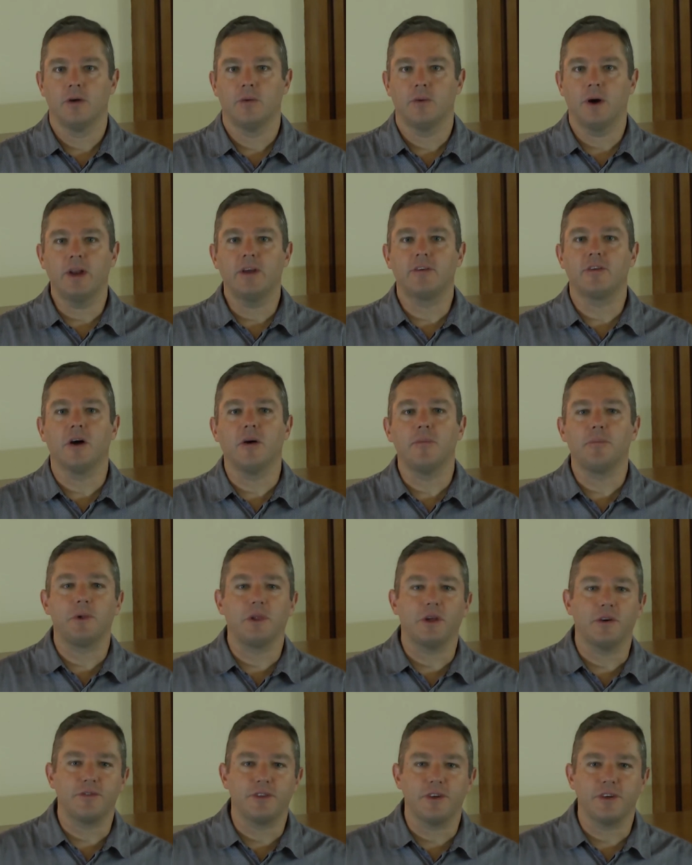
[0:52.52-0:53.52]
One
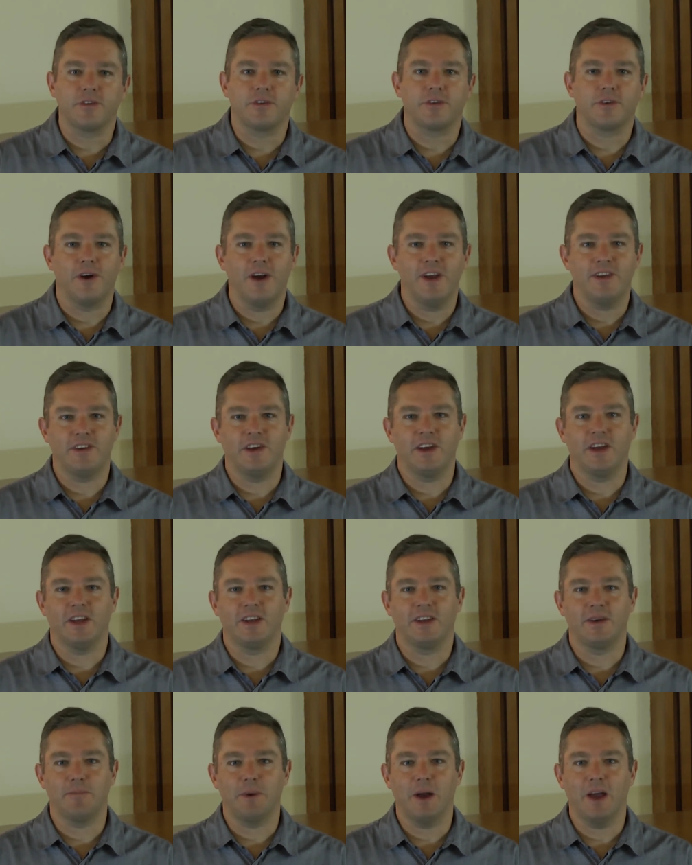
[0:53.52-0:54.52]
example of this raging
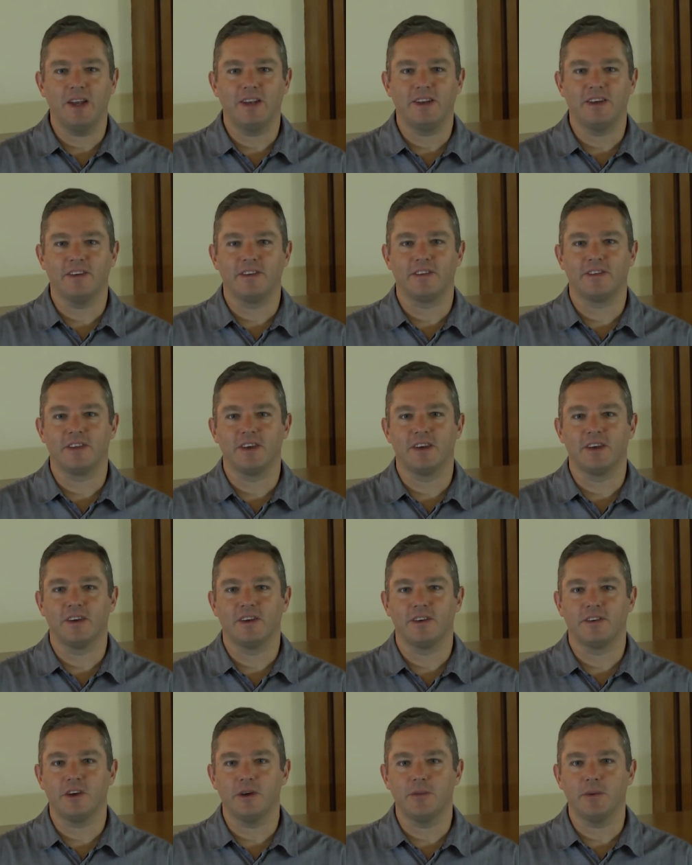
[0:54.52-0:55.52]
debate is the
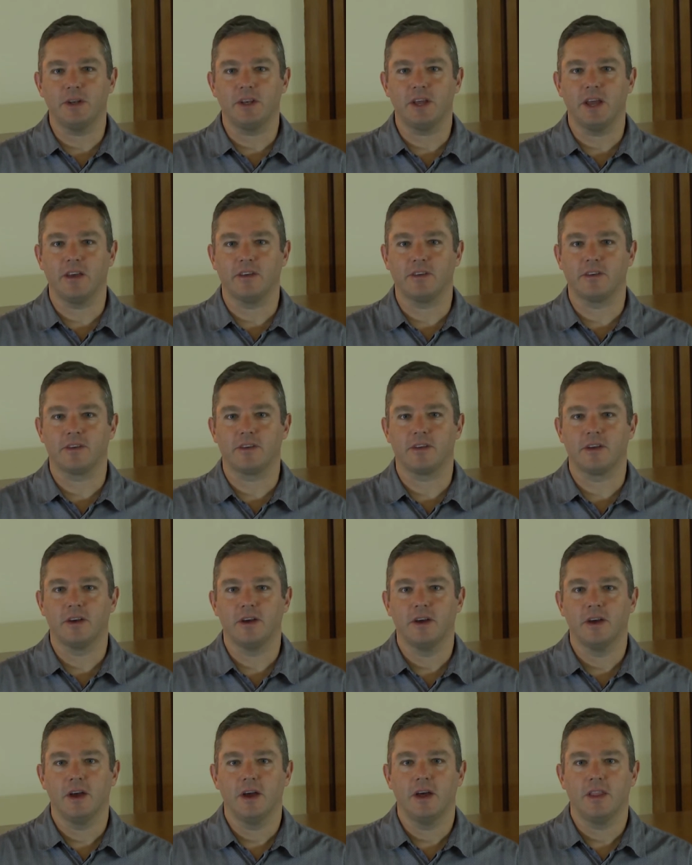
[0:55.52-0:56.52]
sermon text
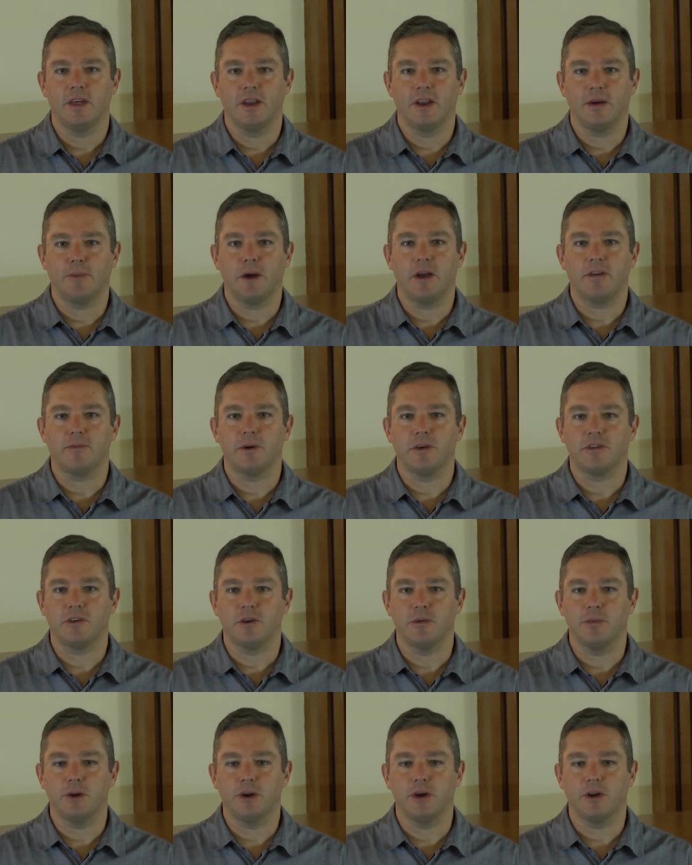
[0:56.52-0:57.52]
that I base my
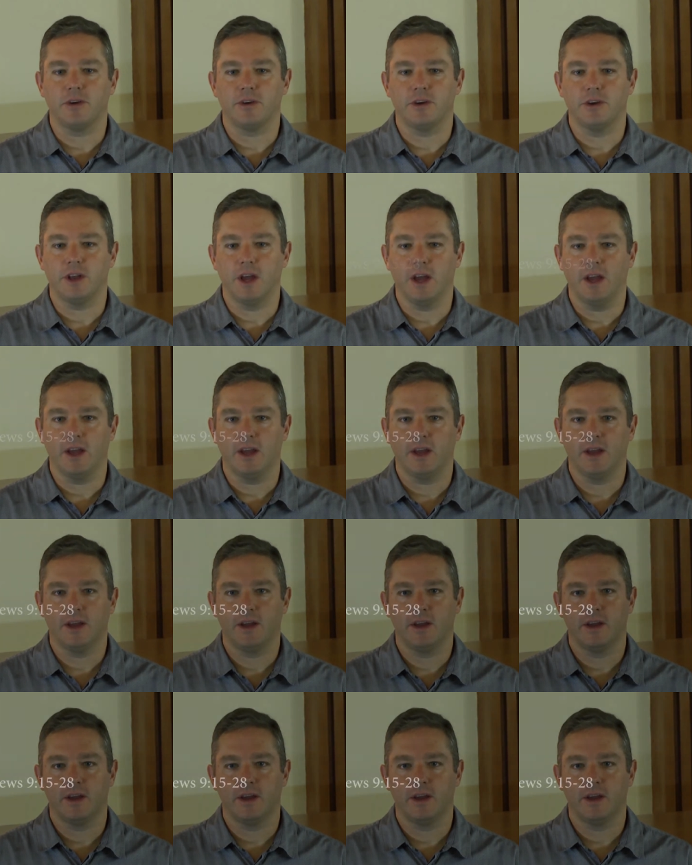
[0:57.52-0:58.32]
sermon on today.